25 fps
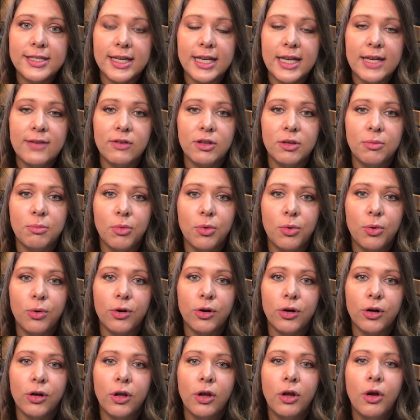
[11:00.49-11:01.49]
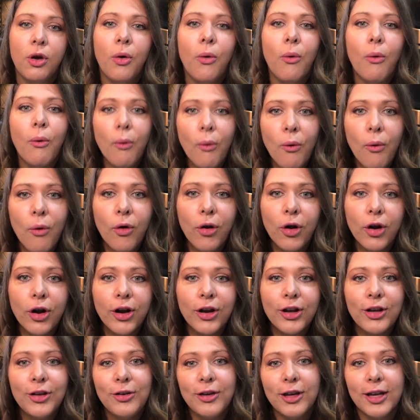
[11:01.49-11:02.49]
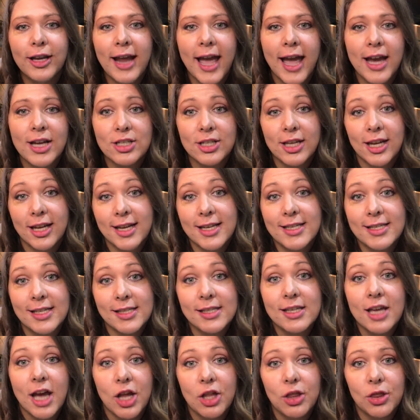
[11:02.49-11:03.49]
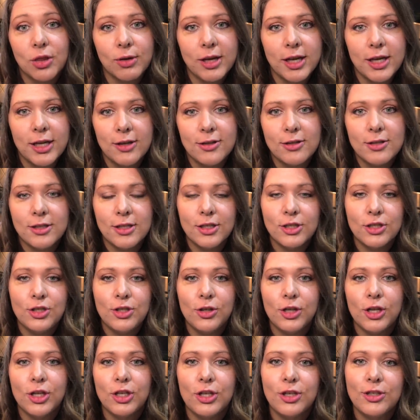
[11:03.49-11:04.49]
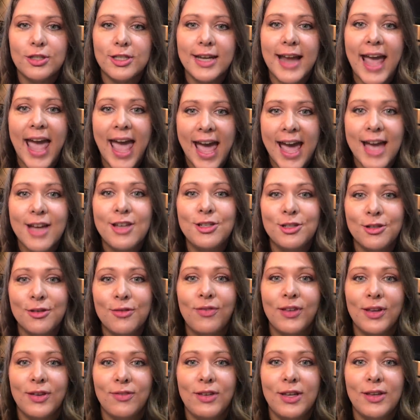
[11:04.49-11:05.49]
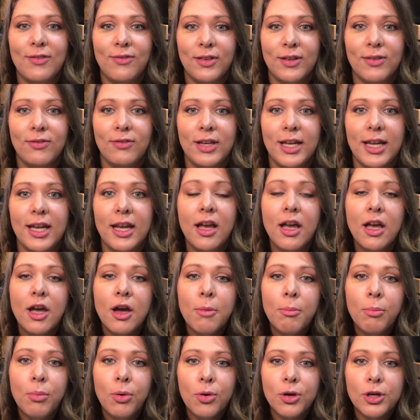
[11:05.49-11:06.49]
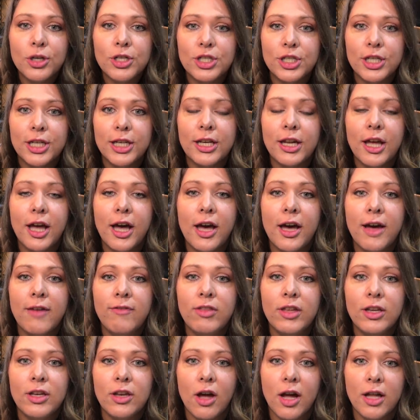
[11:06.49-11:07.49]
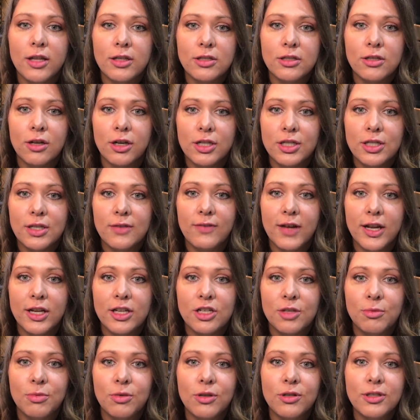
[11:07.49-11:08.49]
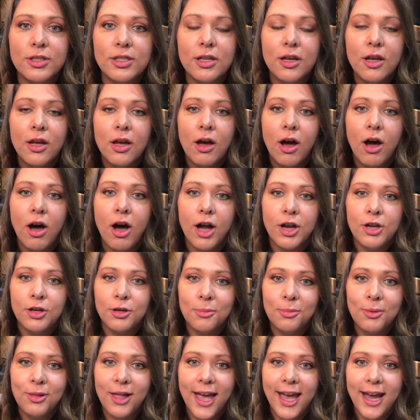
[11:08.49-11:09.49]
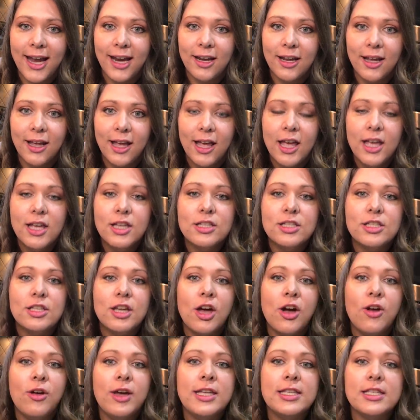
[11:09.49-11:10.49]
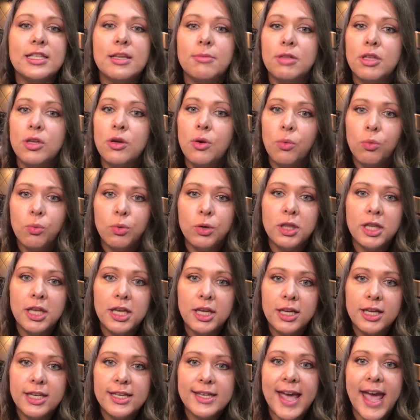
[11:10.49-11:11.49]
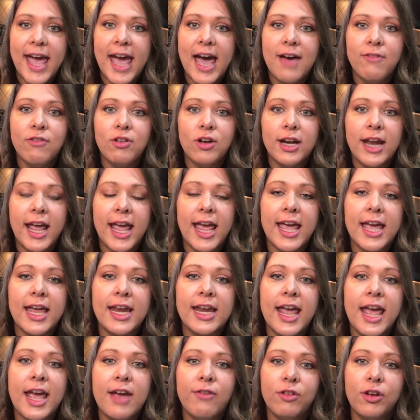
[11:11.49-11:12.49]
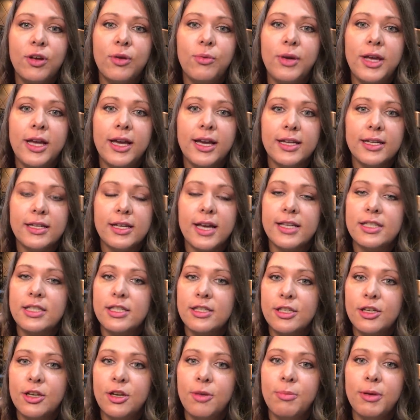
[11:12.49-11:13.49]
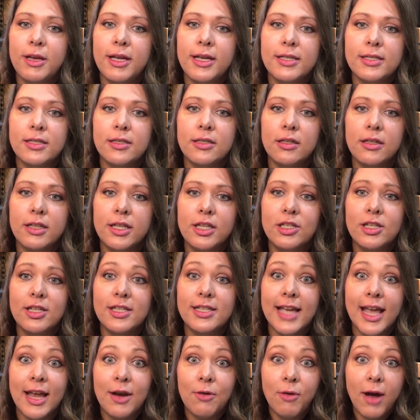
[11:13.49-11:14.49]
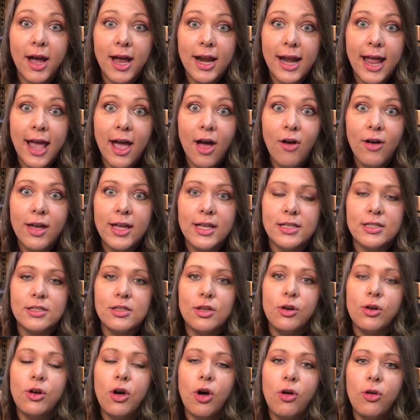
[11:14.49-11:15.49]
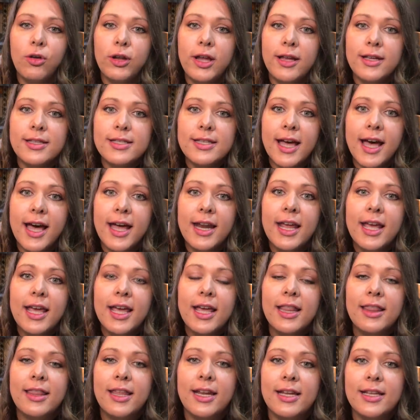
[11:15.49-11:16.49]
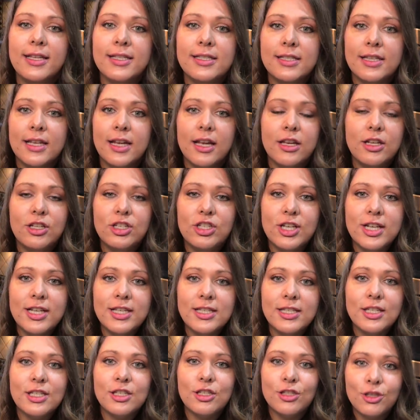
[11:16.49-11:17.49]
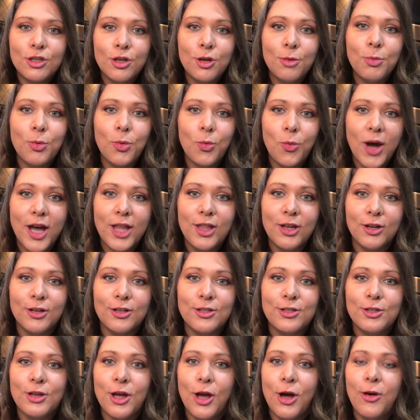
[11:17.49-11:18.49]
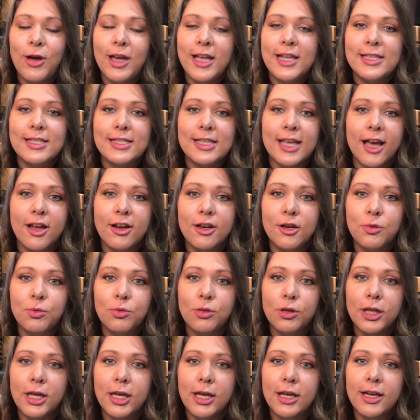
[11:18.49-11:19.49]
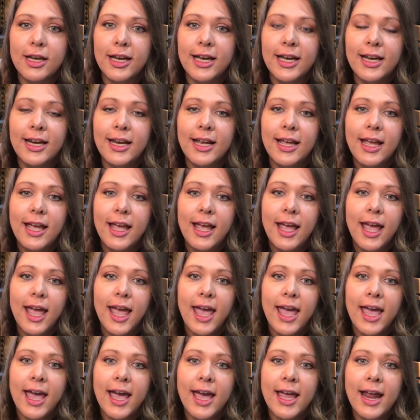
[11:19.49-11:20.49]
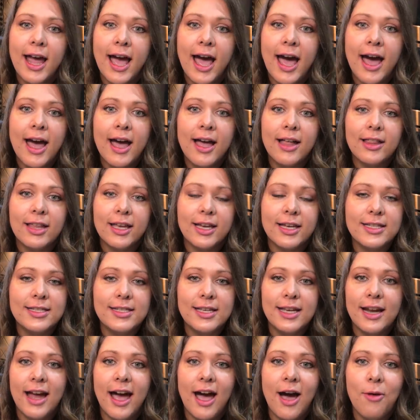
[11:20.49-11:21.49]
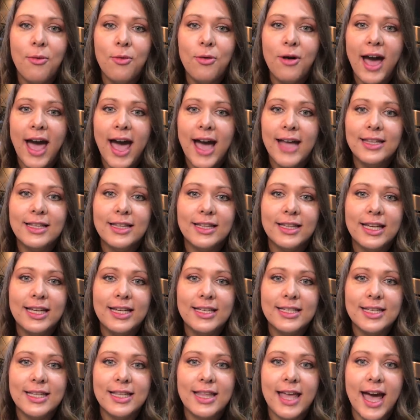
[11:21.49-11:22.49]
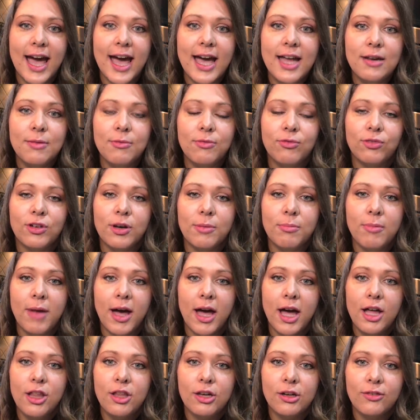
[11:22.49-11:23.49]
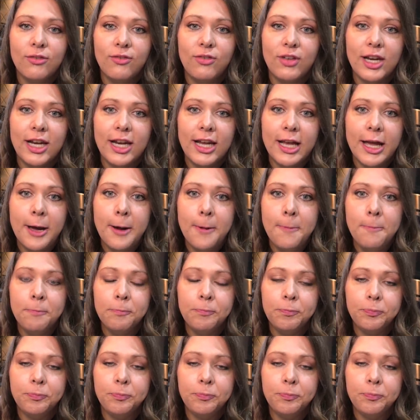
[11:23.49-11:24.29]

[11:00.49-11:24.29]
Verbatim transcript: even more or you can actually, I guess it's got three uses. You can use it as your 50 50 portion of the non starchy vegetables on your plate. So it's something really good to have on hand every week. A soup is delicious, and right now it's so cold outside that it's just soup weather. So it sounded really good, and I, like I said, I will add the link to that from my other video.